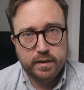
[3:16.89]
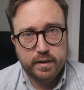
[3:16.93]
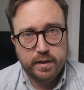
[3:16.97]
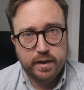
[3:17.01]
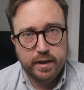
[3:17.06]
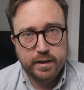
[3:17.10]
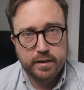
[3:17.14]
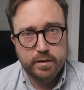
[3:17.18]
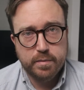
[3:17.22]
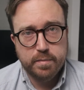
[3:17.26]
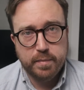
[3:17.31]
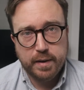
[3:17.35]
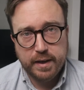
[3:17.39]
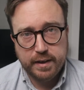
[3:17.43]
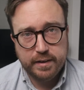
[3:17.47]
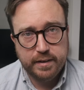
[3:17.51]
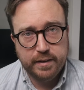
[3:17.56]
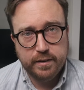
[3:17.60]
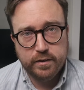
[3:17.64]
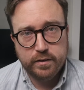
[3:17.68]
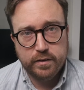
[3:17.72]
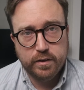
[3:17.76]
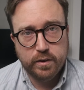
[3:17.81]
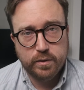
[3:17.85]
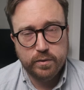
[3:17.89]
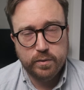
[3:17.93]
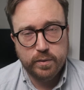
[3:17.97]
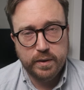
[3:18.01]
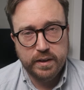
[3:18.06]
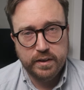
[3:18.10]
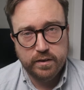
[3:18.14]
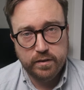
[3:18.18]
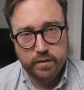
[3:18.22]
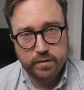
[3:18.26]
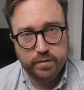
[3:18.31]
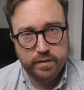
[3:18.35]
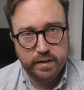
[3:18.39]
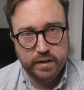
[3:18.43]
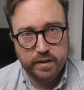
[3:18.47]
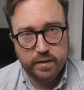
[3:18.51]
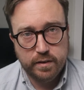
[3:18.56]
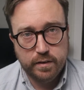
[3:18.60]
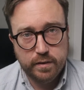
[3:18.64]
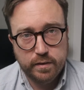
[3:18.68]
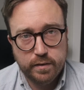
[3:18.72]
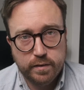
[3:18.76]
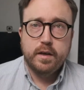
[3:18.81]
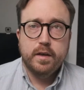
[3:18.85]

And you might need to go to intervene.